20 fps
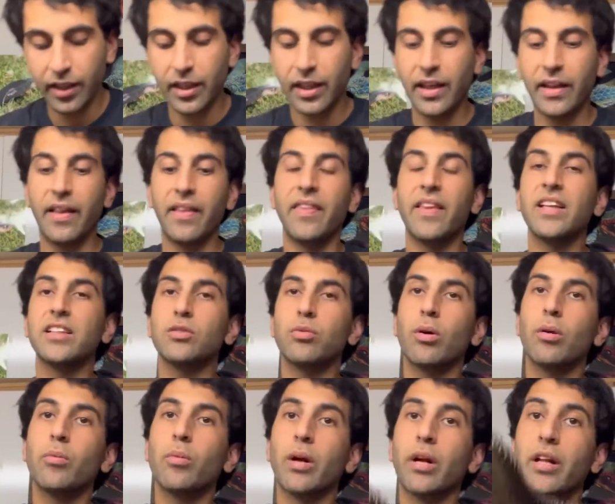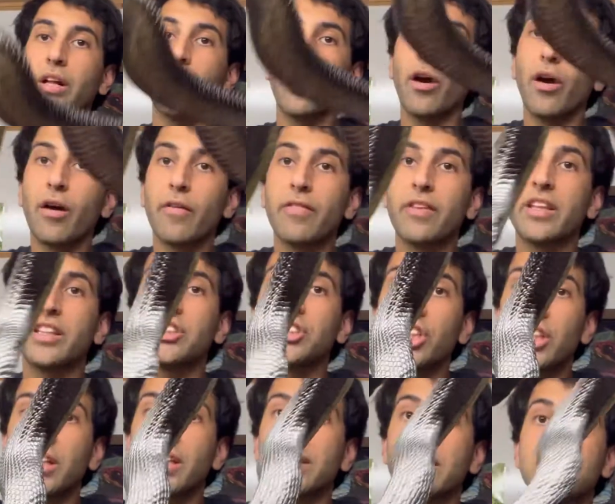And this one, we're going to go over the
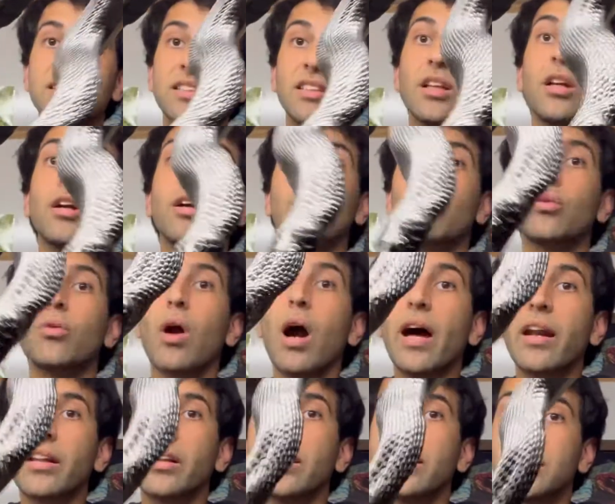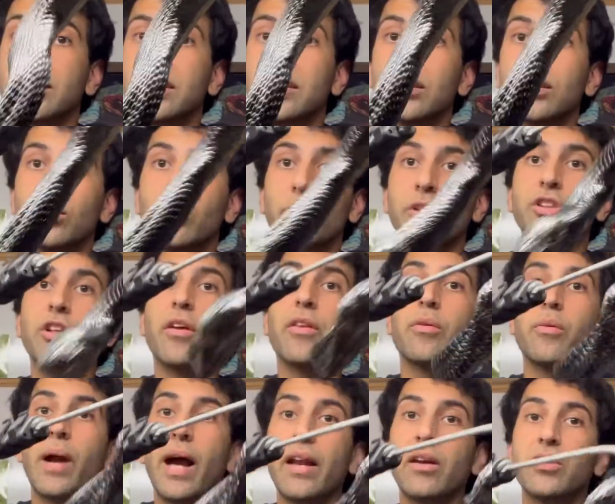genus Crotalus, which are the
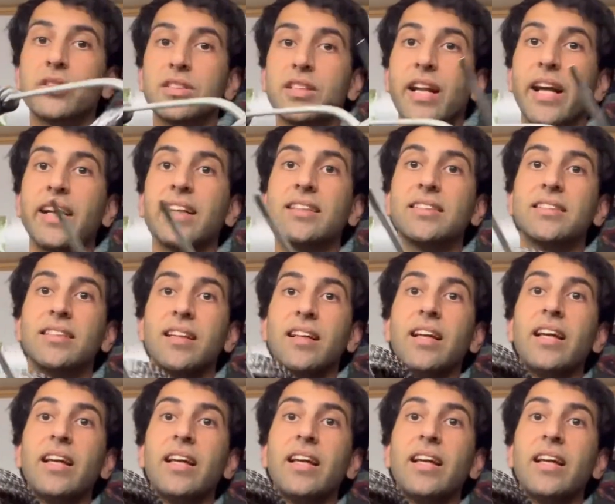rattlesnakes.